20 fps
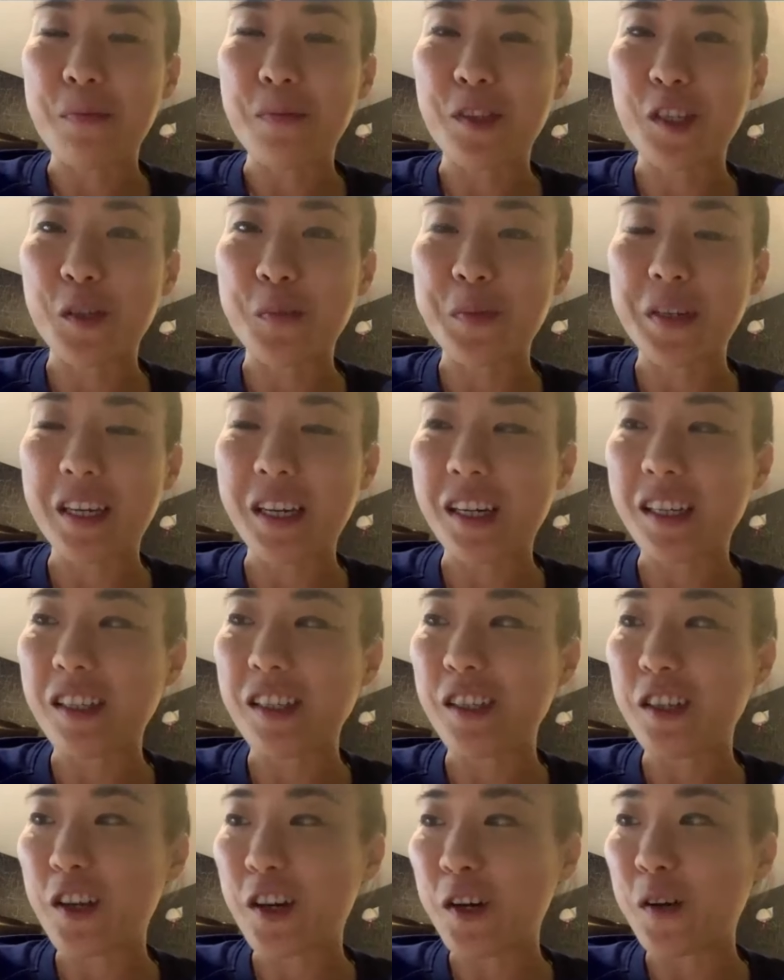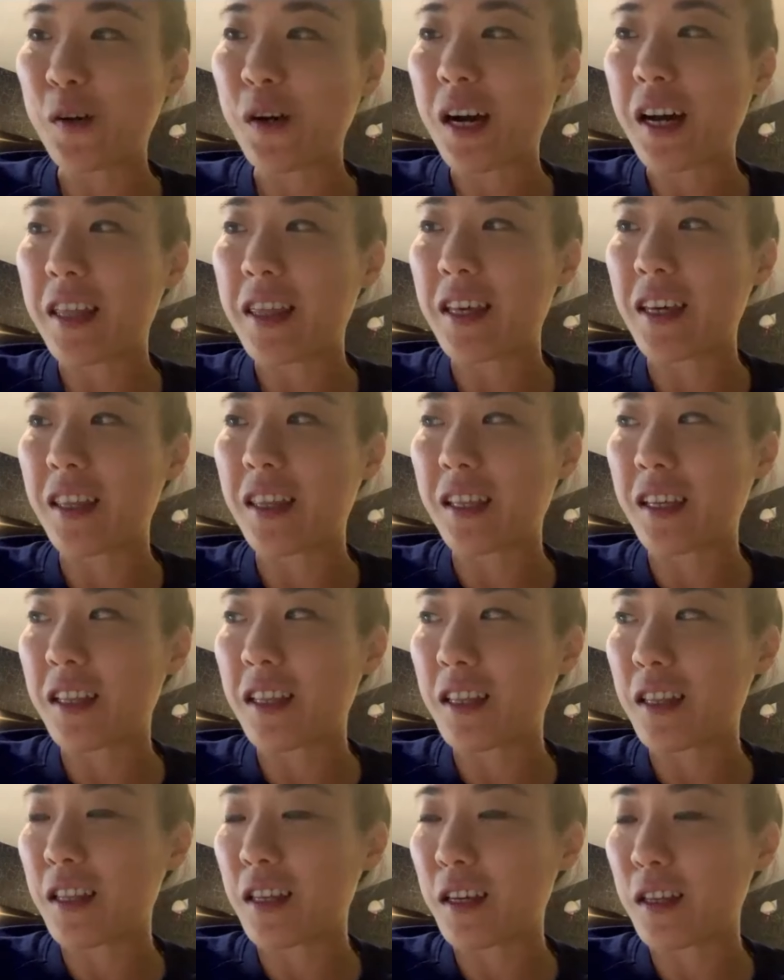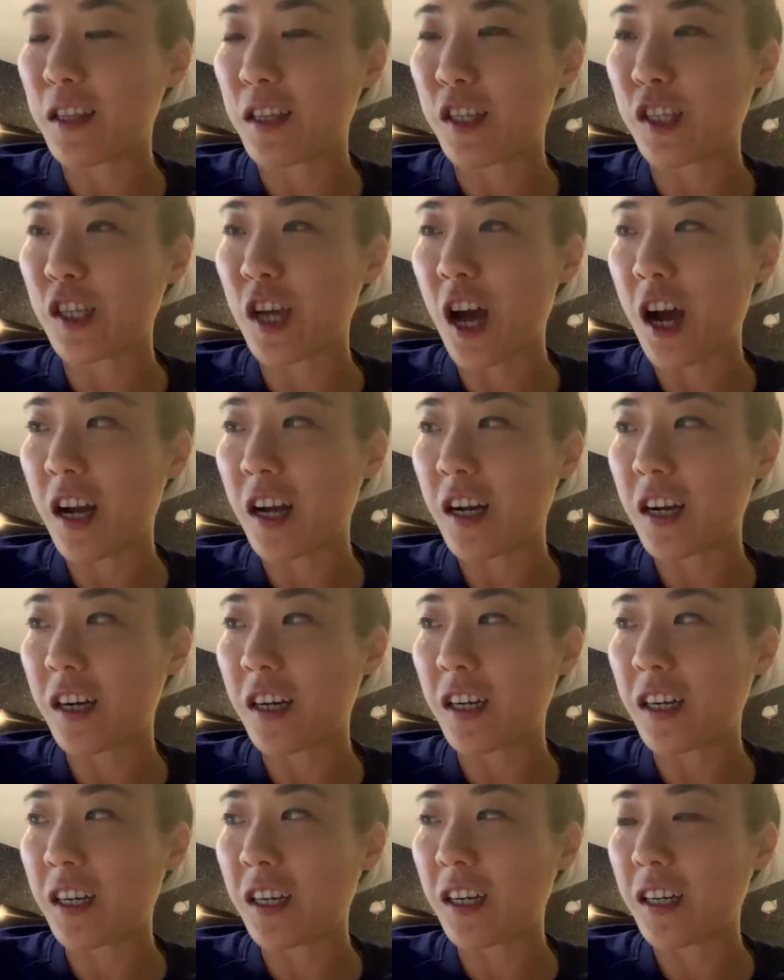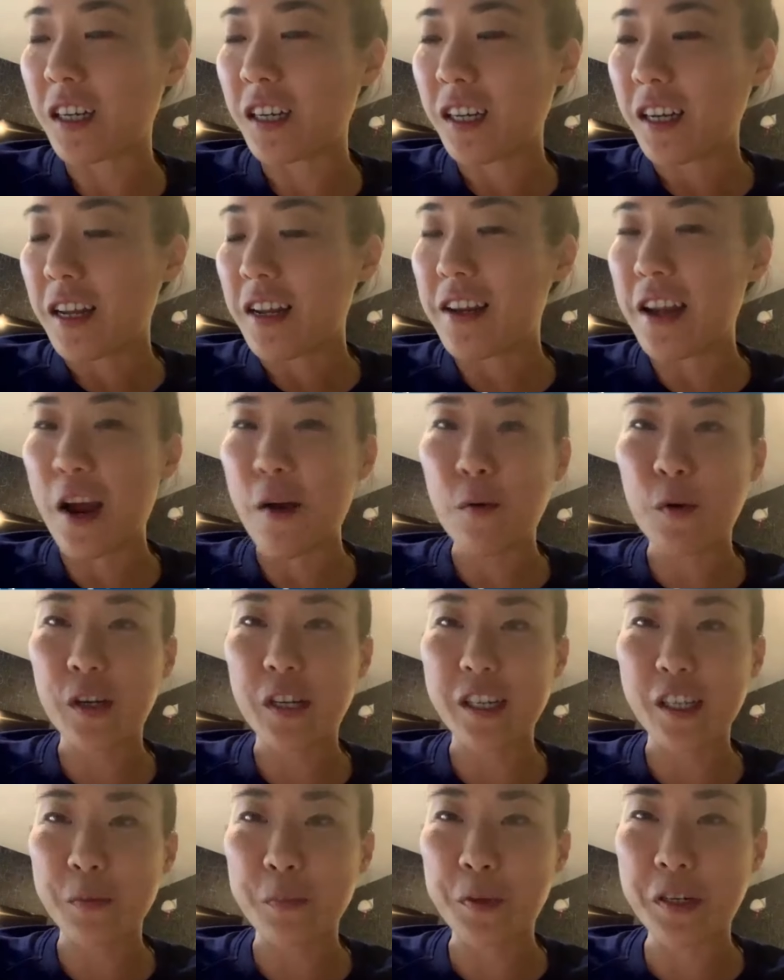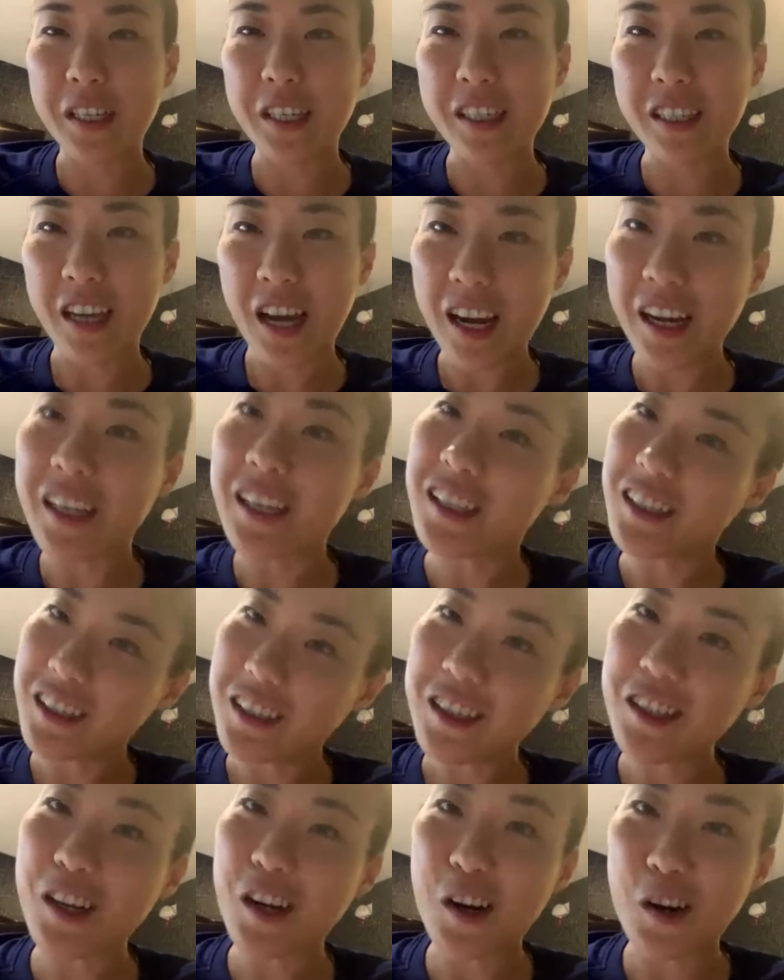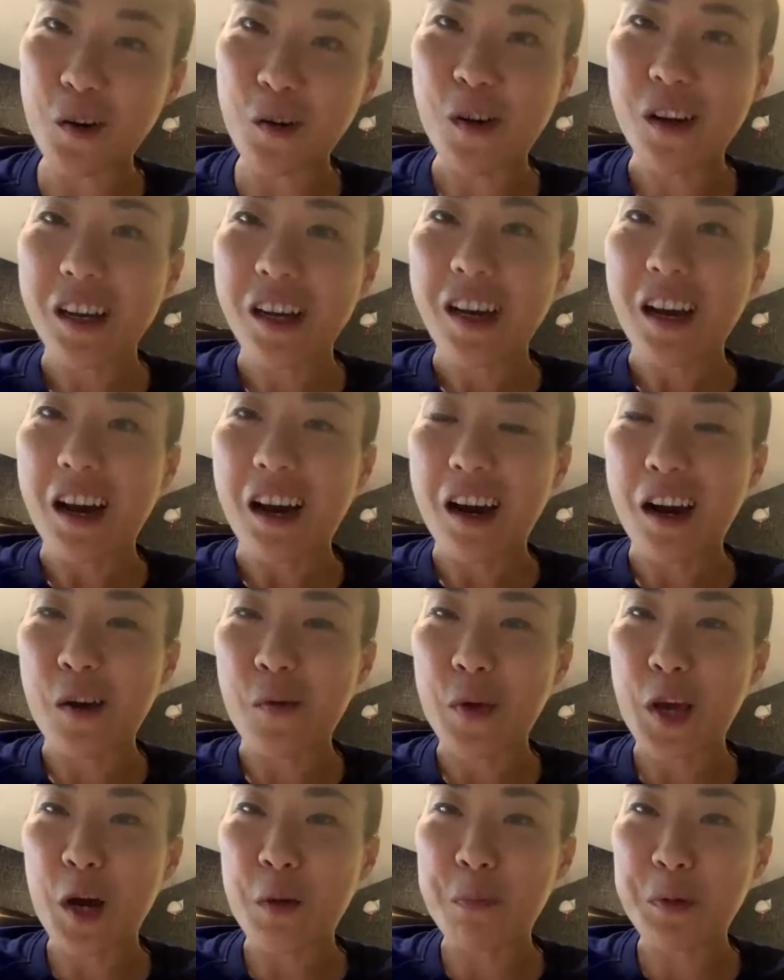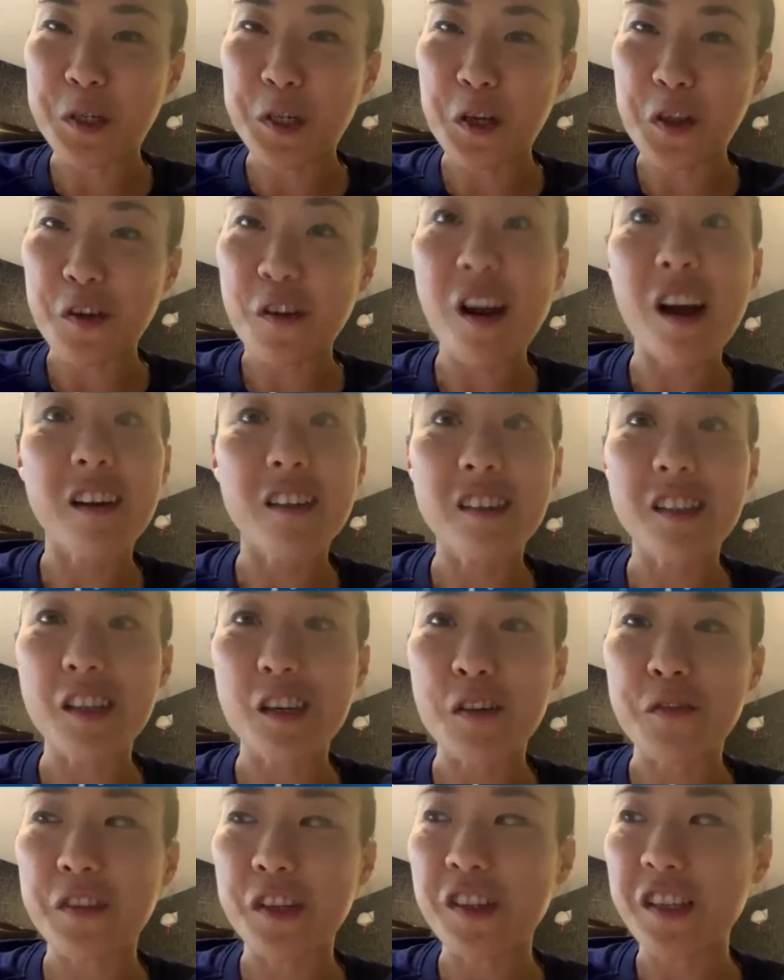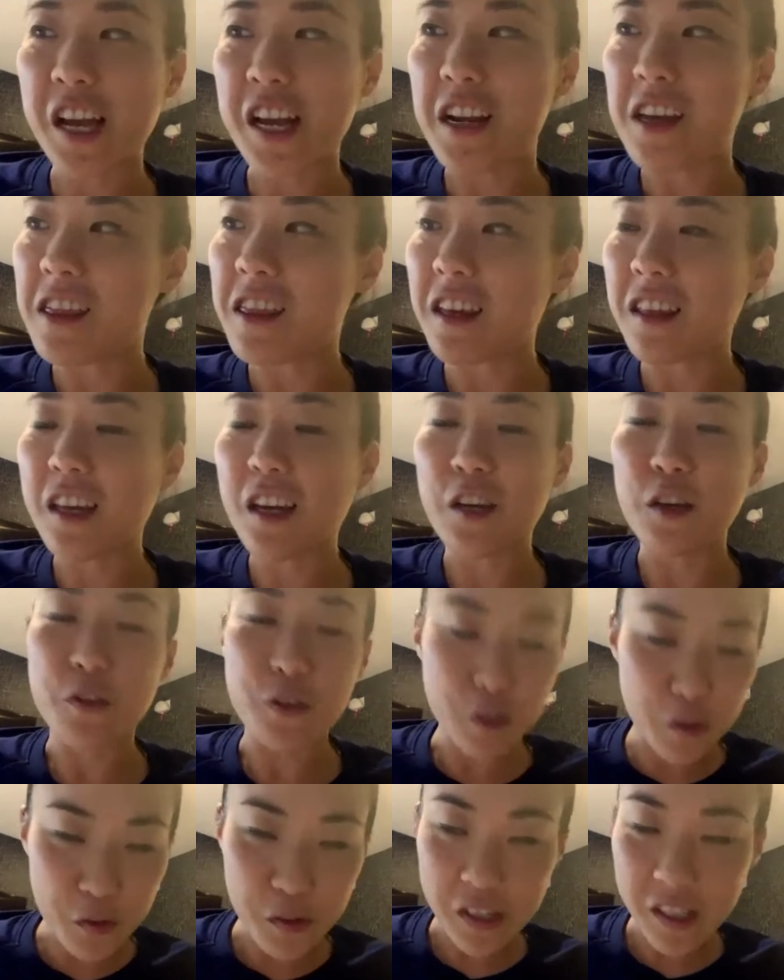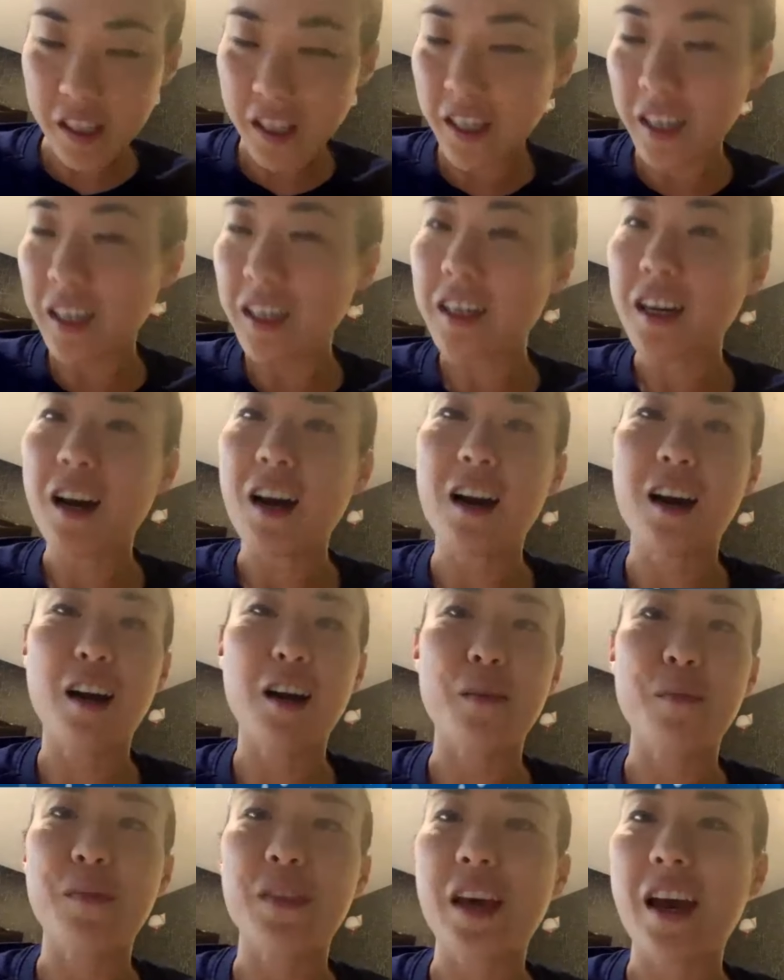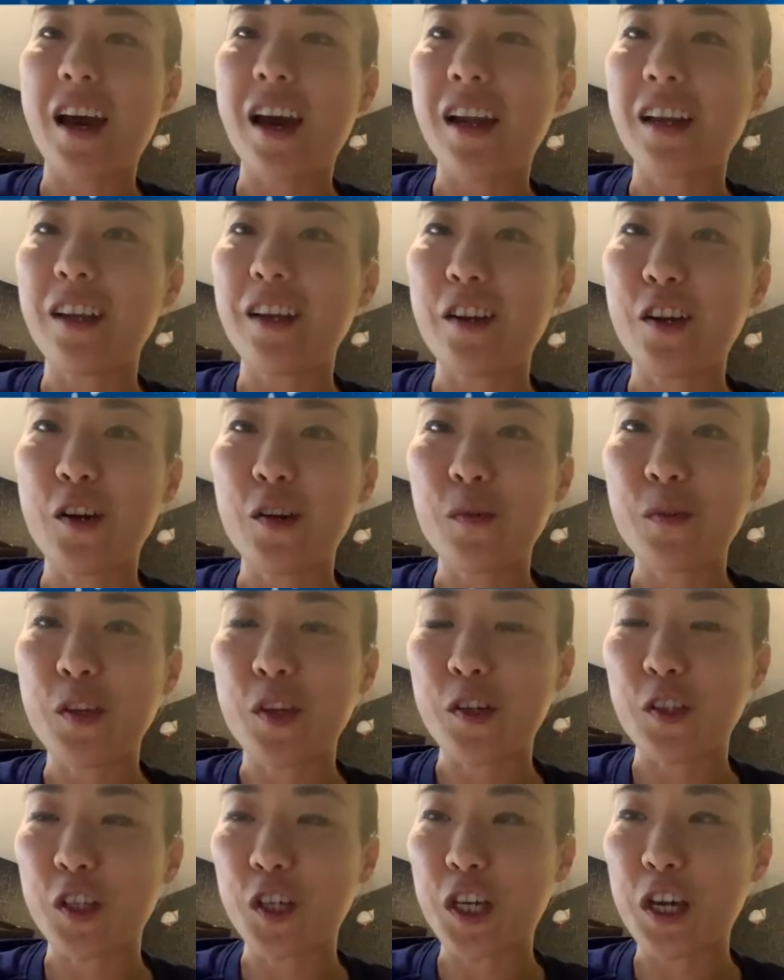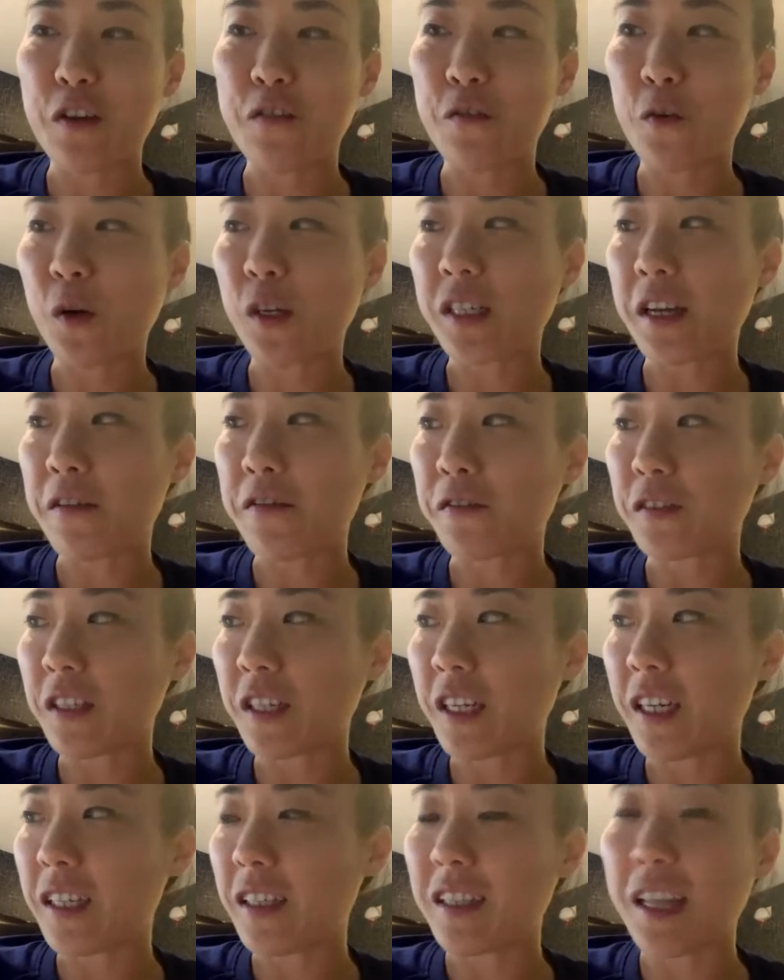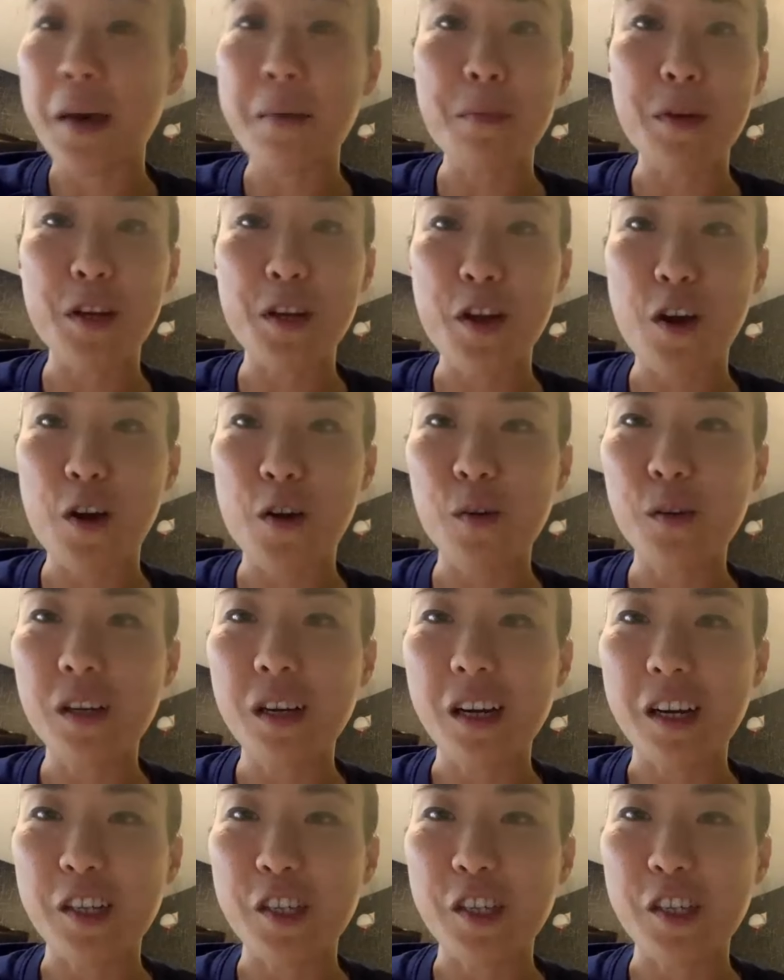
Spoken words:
Just because, you know, I think the soccer network is pretty tight, so we help each other out. So if there's anything that you do see that, you know, you're looking for, definitely let me know.